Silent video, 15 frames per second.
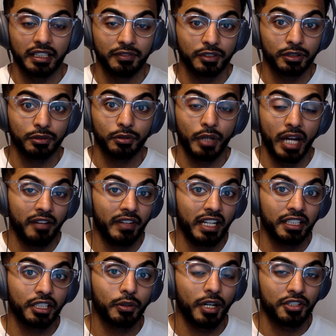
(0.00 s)
If you have
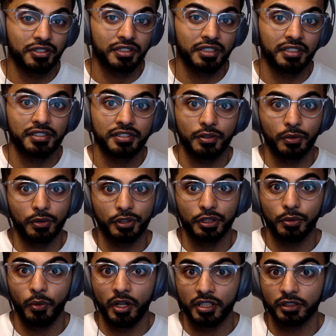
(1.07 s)
any questions or
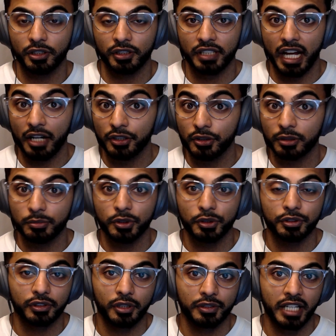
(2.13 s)
you want to learn how you can
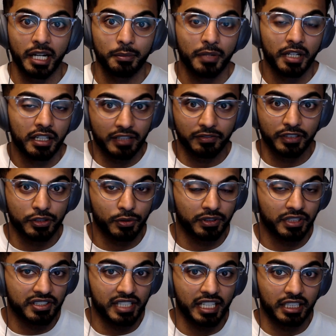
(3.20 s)
build your own app, definitely join
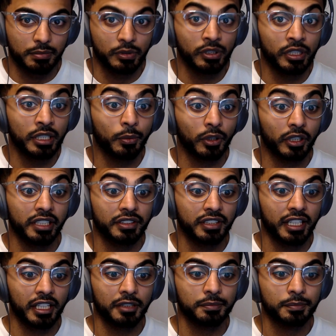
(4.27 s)
the Slack community. We're in
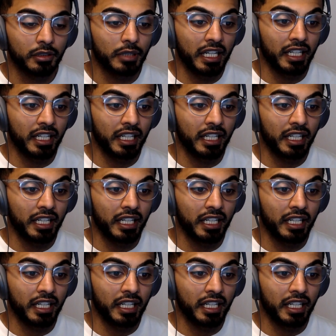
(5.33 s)
there.